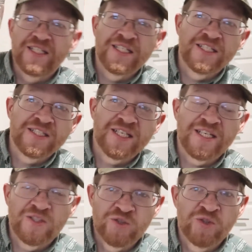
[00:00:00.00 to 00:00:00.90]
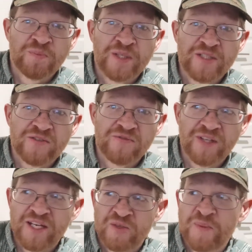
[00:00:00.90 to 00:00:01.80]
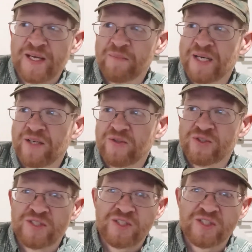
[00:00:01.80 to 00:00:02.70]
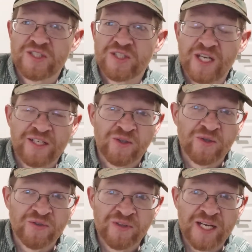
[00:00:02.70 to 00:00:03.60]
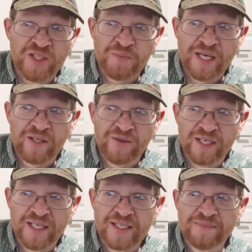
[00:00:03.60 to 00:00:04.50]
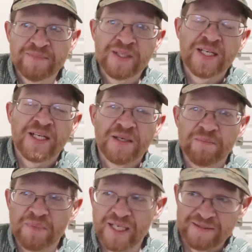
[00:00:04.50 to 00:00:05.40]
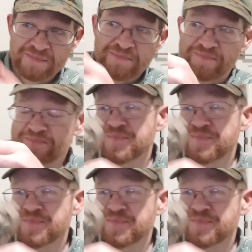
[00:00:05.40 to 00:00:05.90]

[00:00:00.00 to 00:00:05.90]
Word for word: is a surplus flashbang pouch. This is designed to hold a flashbang grenade, but